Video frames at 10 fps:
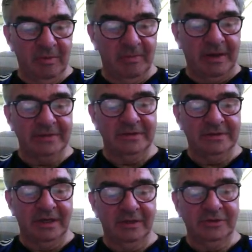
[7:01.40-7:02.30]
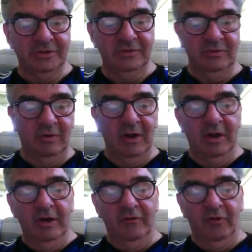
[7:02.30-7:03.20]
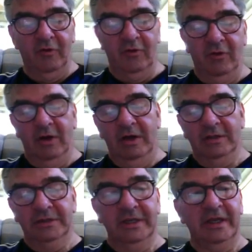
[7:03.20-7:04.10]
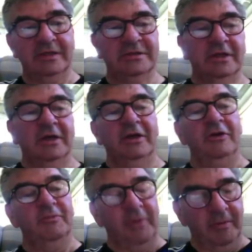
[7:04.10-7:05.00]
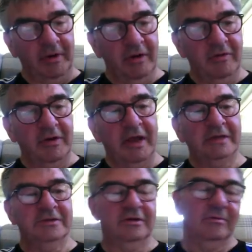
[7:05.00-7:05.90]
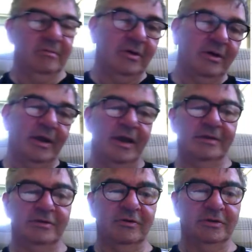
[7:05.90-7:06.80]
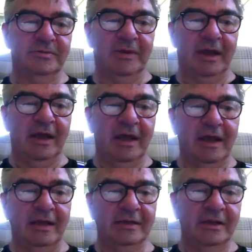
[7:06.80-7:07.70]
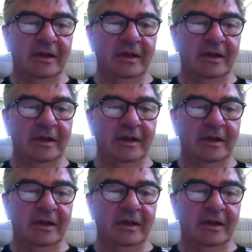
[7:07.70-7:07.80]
patterns here, 2, 4, 6, you probably know the next number is going to be an 8.